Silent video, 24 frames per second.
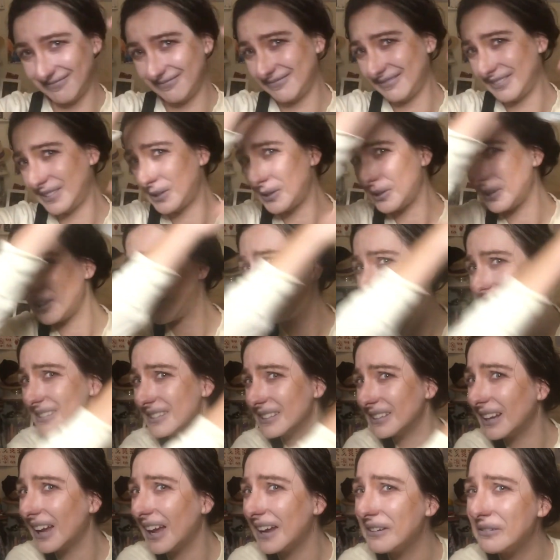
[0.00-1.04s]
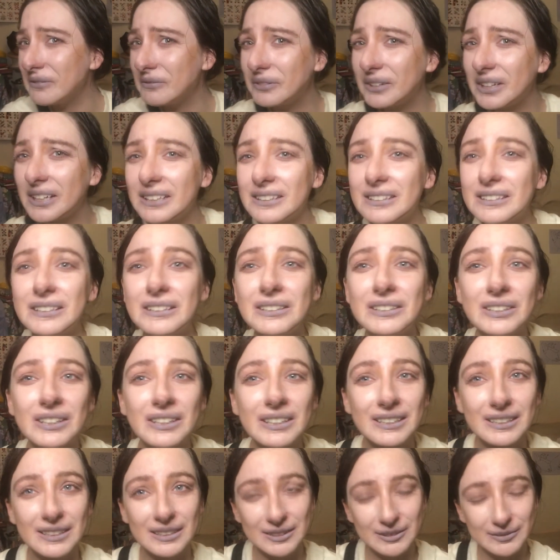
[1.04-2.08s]
So that's the kind of like the
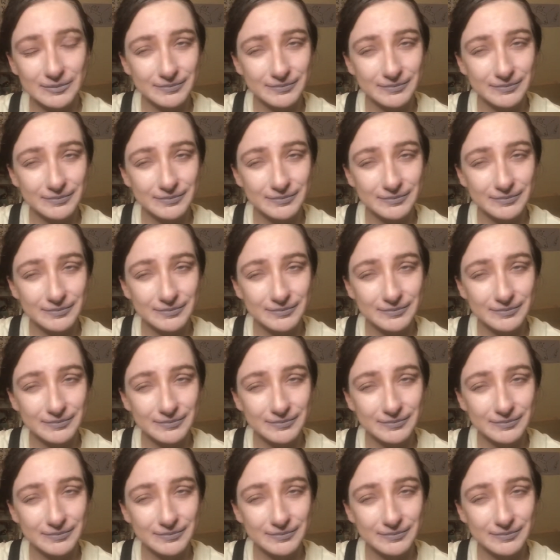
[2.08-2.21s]
look.